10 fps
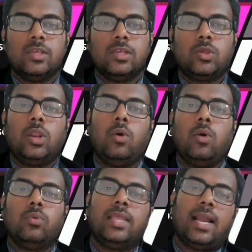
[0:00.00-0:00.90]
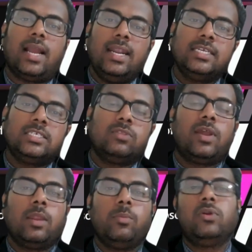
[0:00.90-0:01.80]
So now the conditions
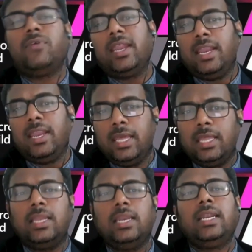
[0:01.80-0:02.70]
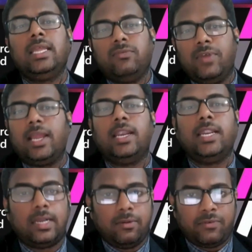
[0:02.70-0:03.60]
were removed. For any reason it is vacant.
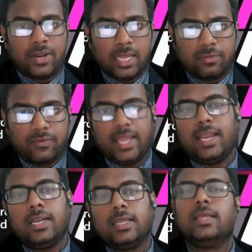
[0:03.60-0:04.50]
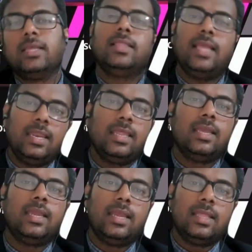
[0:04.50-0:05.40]
If it is vacant, then
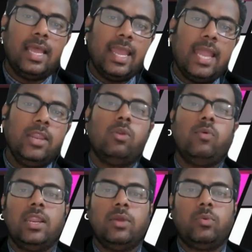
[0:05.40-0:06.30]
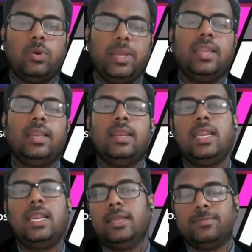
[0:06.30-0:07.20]
the annual value would be
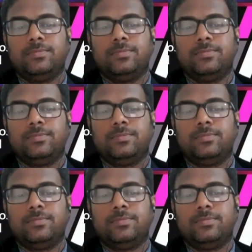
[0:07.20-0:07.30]
nil.